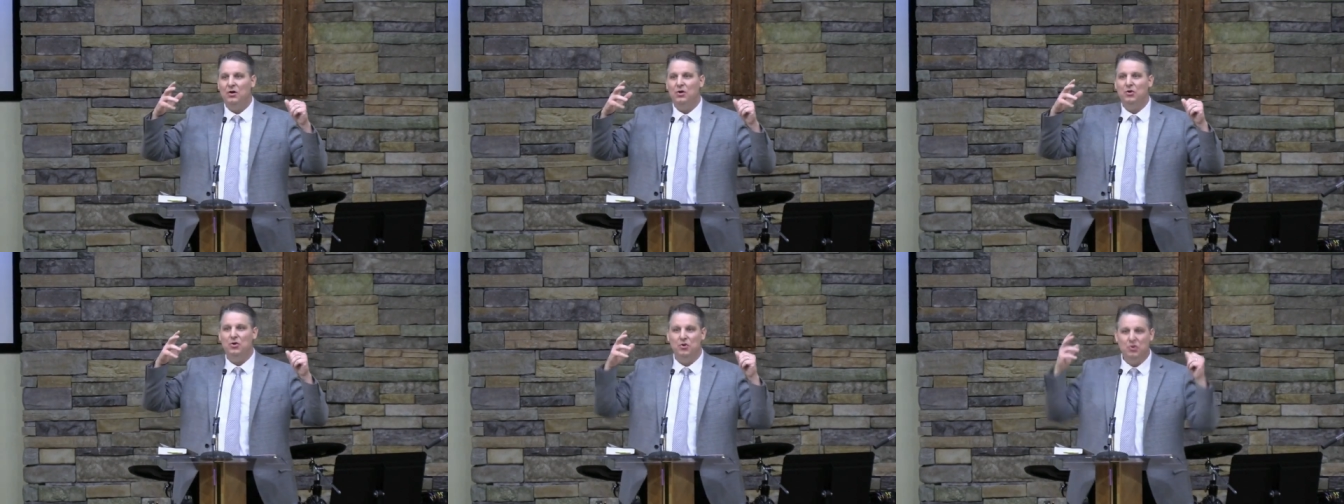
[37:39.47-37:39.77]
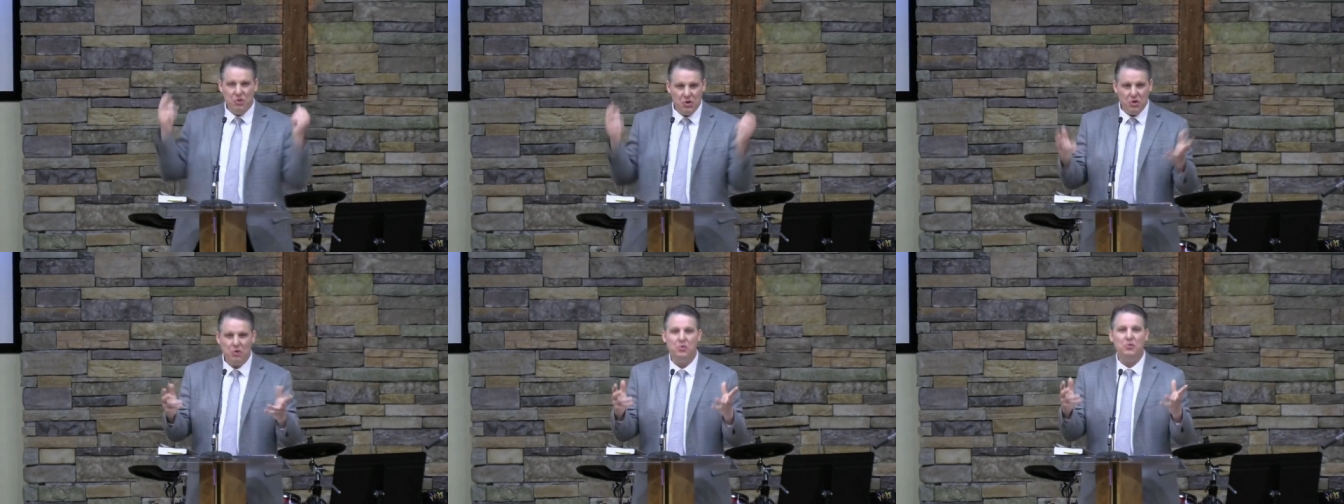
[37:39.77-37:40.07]

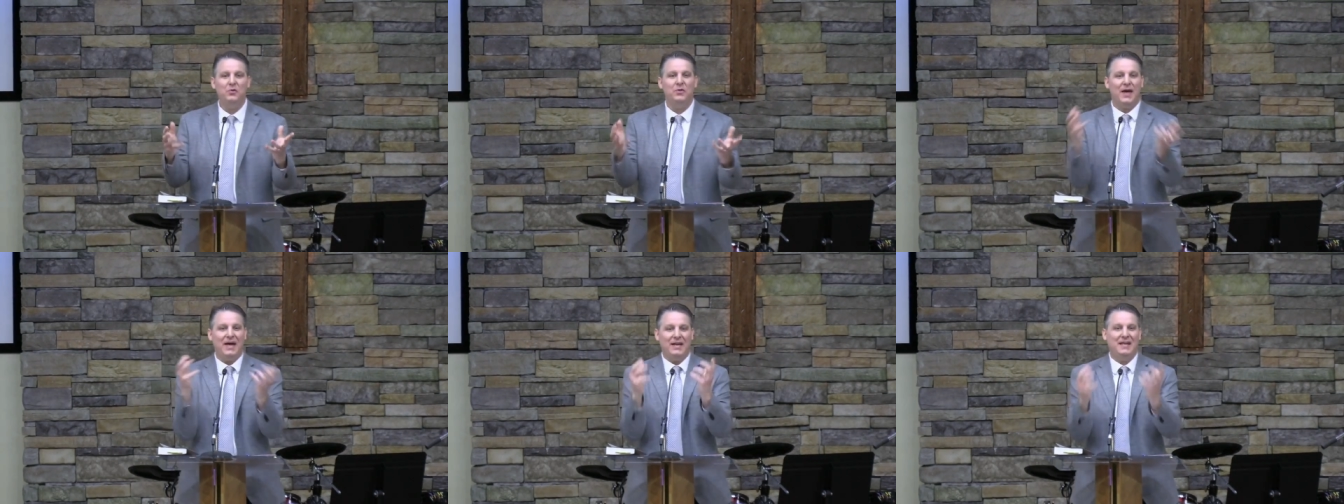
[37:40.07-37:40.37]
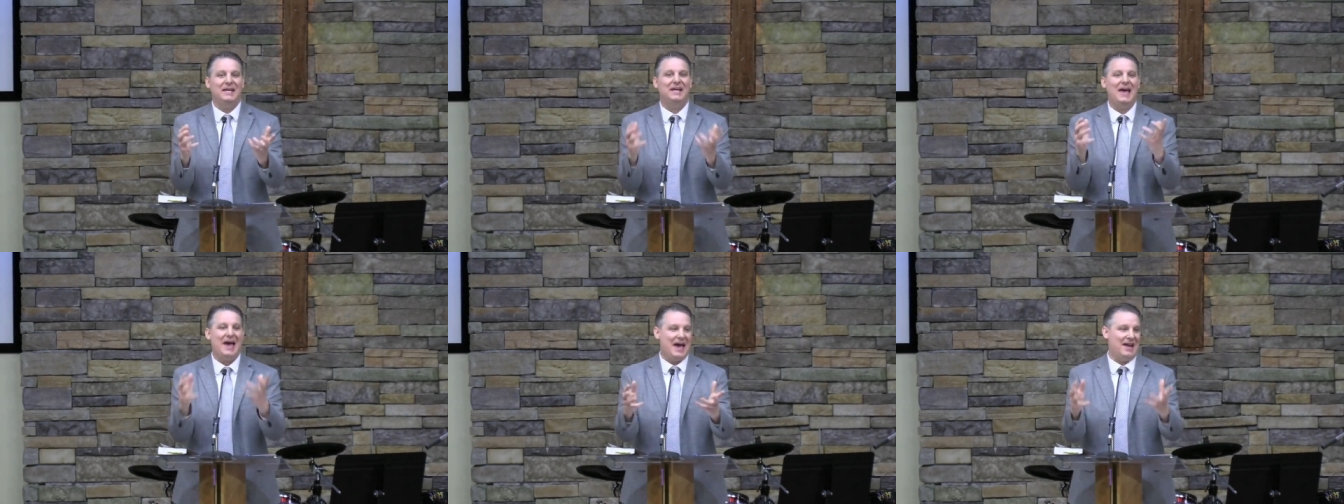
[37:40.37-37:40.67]
knew that
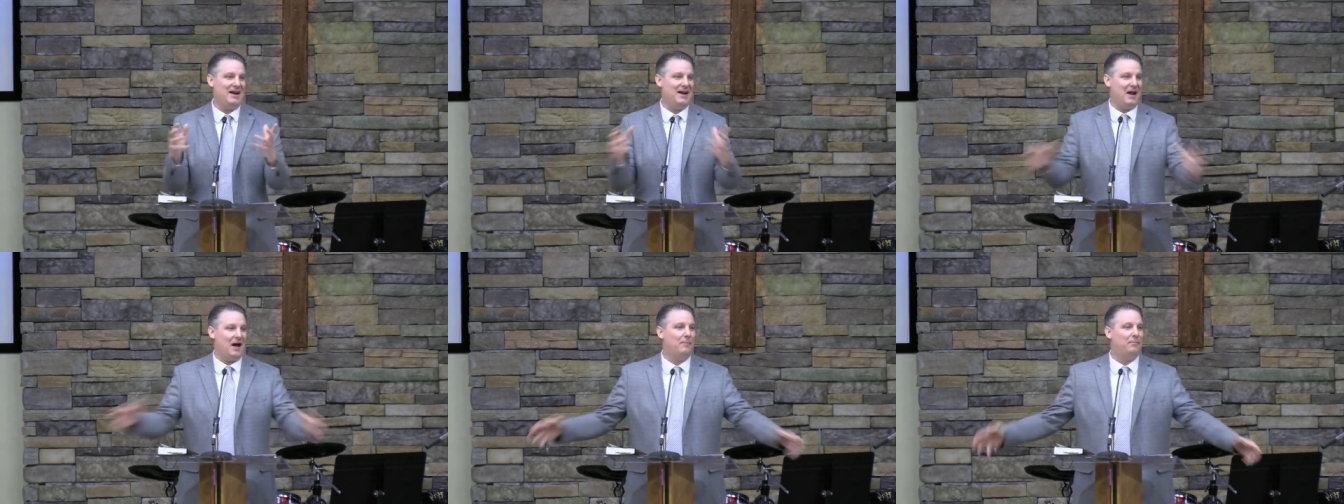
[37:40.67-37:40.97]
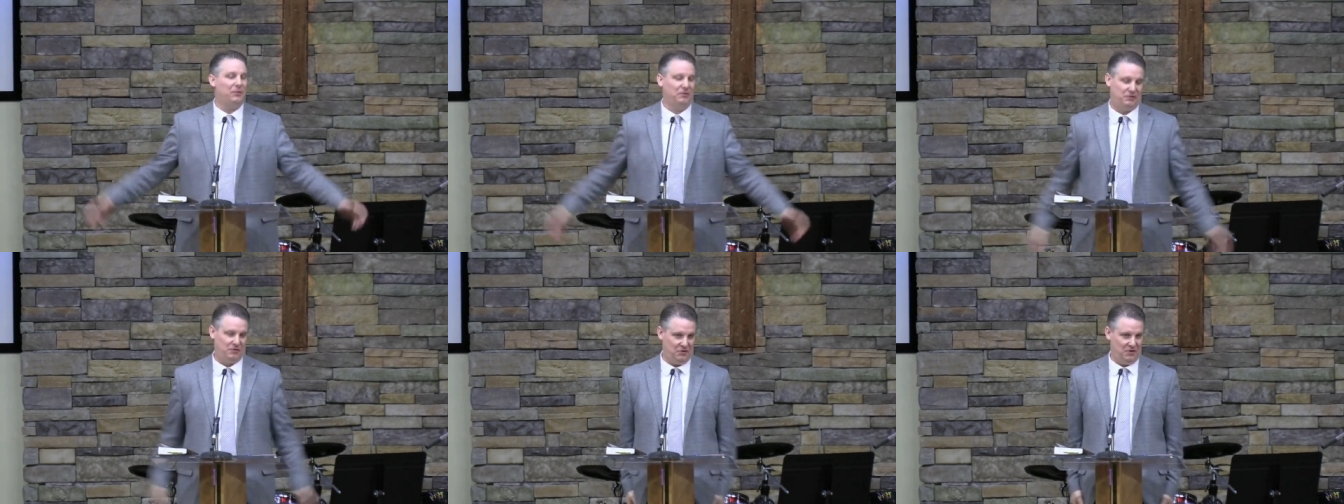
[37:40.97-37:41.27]
he had an
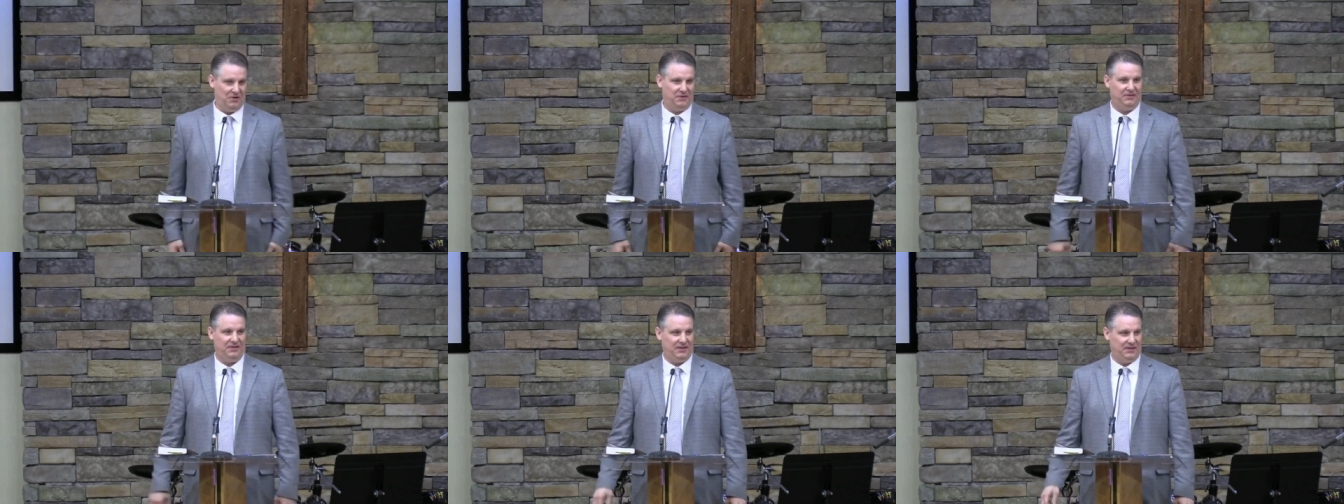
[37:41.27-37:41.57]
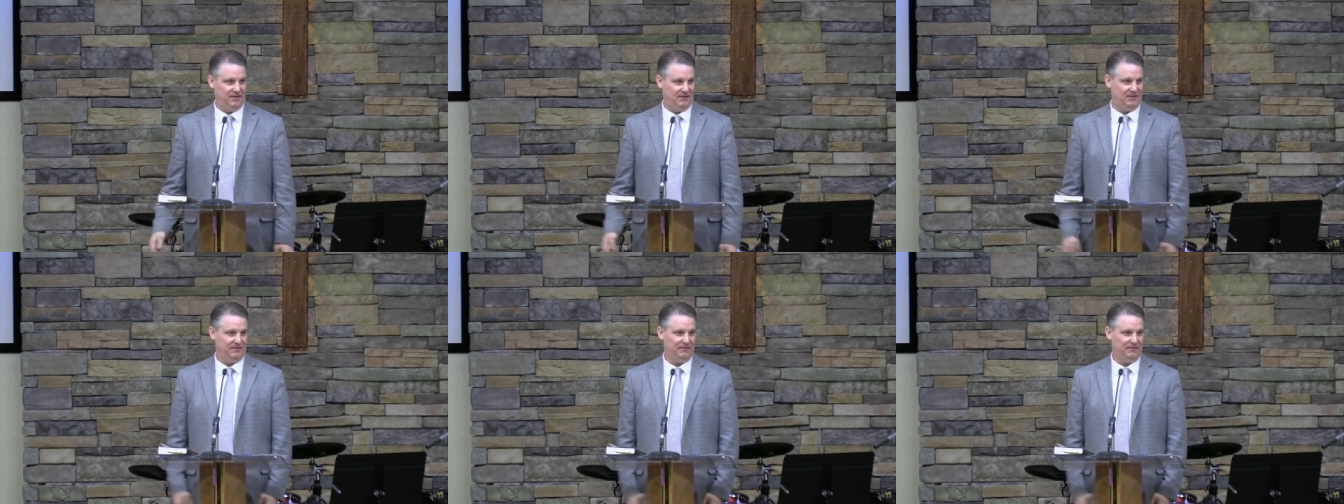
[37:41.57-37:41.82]
opportunity.